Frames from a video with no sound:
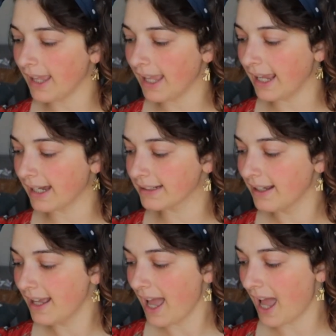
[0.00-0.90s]
And
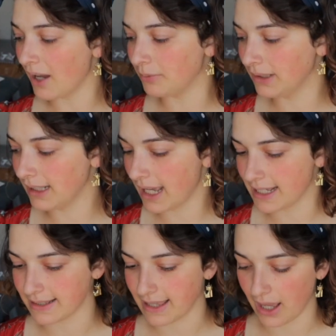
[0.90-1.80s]
I
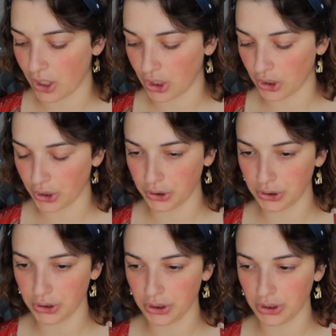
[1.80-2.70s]
realized that
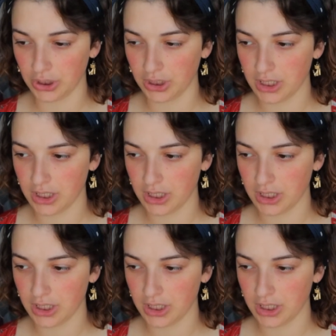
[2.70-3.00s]
her